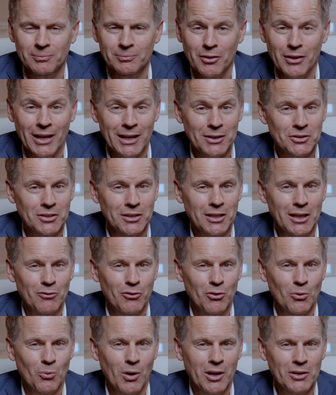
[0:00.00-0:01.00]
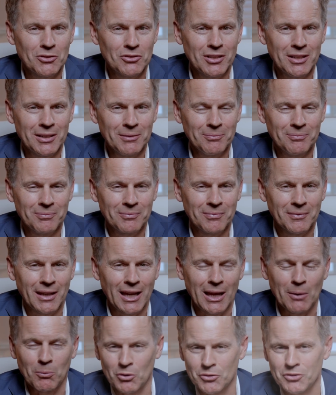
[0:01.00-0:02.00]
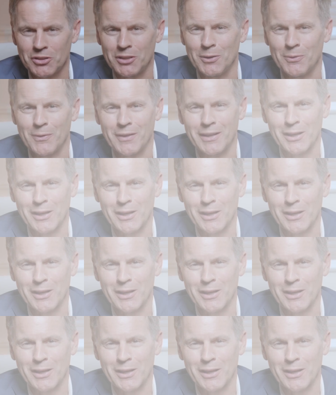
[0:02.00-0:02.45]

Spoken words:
Thanks again for watching, and we'll see you in the